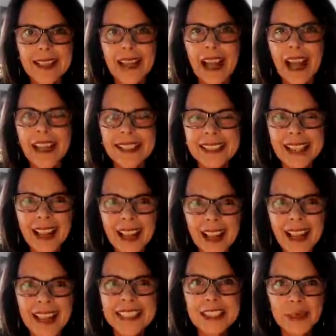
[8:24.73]
a
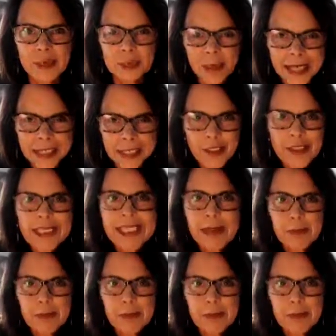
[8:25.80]
kind or regularly